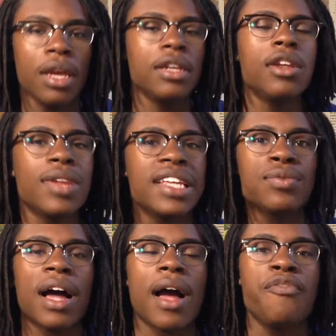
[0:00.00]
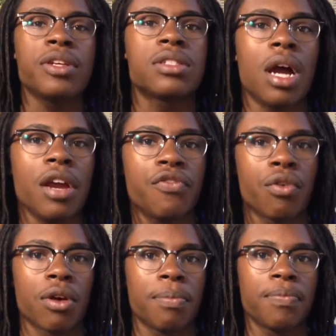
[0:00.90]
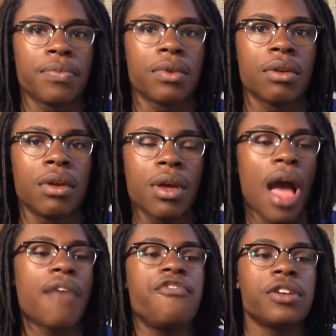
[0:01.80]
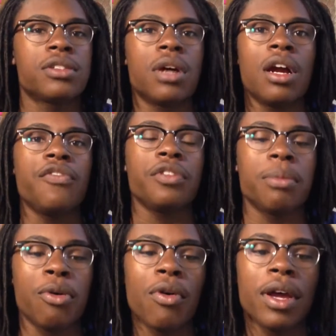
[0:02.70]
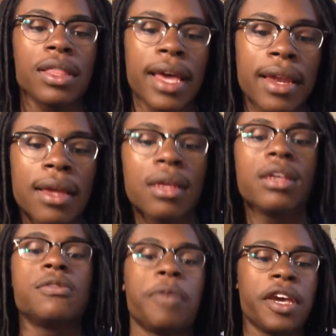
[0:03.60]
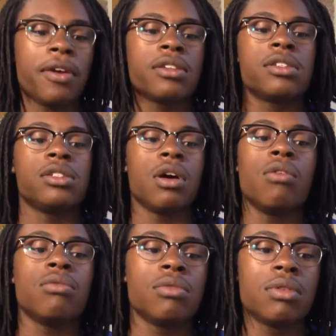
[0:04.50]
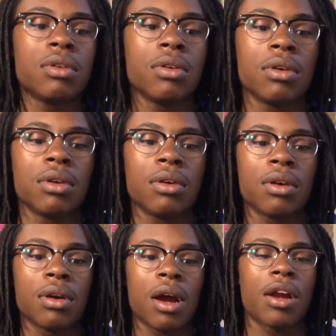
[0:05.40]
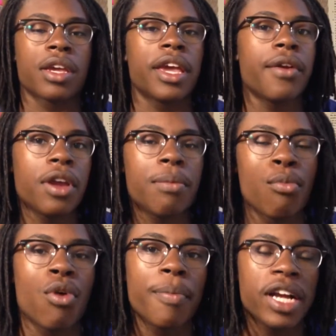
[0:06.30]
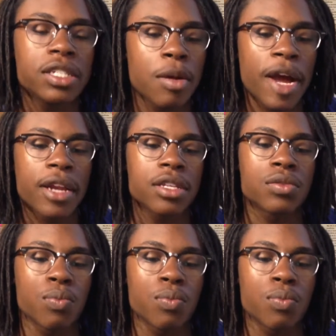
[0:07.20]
You know, I feel sorry for him. I feel sorry for the boy that his parents aren't caring much about his